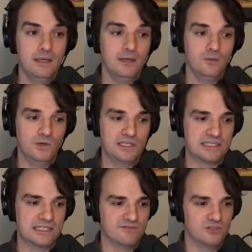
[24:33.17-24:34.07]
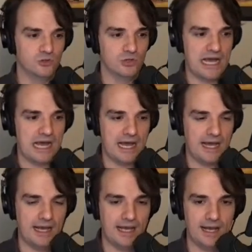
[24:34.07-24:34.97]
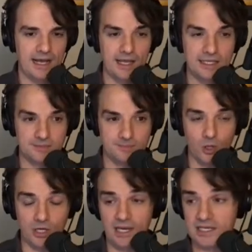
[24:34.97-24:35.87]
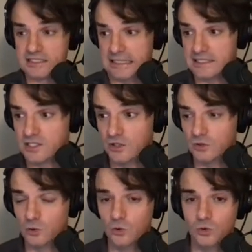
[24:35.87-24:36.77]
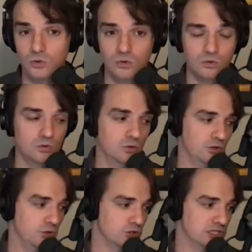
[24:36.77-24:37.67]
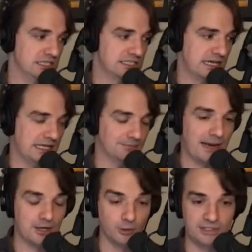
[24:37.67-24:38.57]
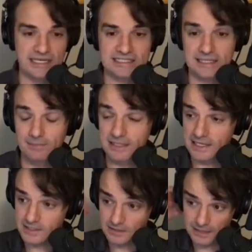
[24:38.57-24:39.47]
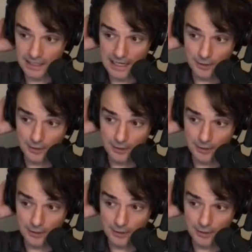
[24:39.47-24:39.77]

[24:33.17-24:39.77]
which gives you a, a Spock extension to use this at Micronaut test application uh,